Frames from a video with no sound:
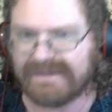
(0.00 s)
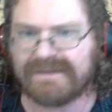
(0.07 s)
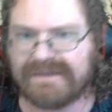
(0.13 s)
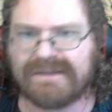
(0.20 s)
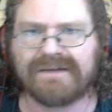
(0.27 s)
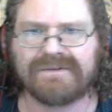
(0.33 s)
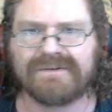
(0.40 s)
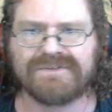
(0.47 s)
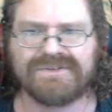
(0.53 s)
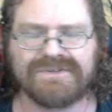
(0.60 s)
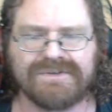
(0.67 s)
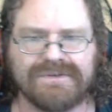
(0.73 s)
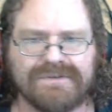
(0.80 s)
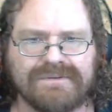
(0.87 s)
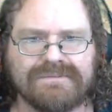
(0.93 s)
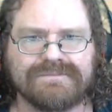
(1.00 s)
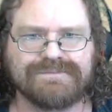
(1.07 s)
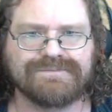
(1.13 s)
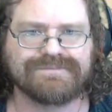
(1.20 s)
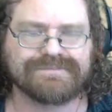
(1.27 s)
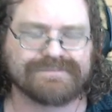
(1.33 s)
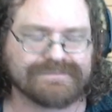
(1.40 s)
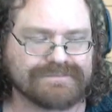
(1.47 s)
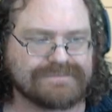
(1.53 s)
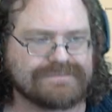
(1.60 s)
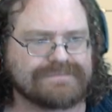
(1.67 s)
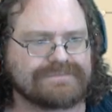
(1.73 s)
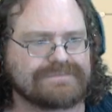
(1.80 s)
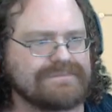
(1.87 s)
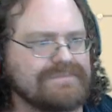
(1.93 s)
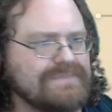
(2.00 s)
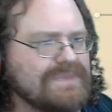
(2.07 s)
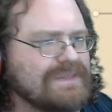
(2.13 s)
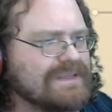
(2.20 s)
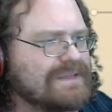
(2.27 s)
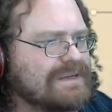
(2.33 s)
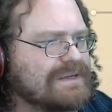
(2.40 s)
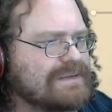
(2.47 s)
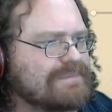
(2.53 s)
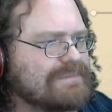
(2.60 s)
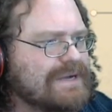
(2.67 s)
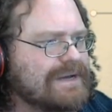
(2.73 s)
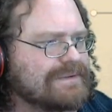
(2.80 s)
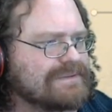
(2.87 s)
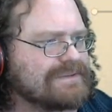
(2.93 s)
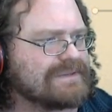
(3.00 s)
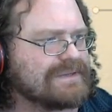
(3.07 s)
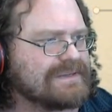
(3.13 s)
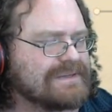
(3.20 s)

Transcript: Now to model,